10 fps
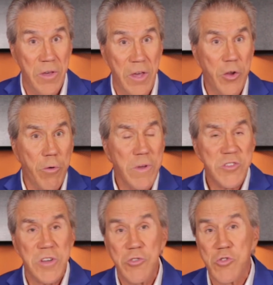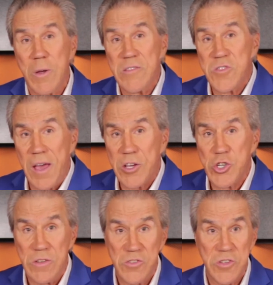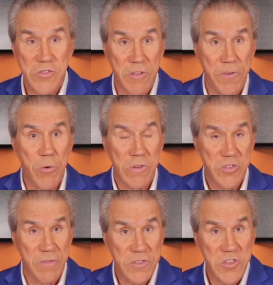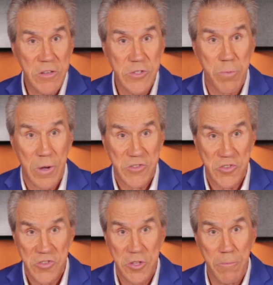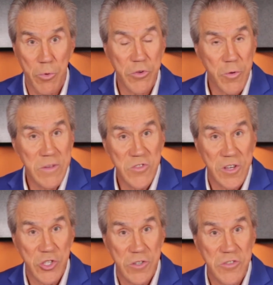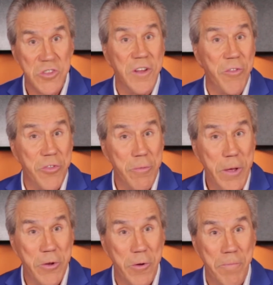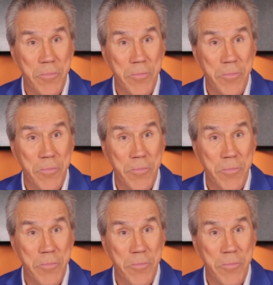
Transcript: Increasing transactions is the focus of the sales process. The more transactions, the better.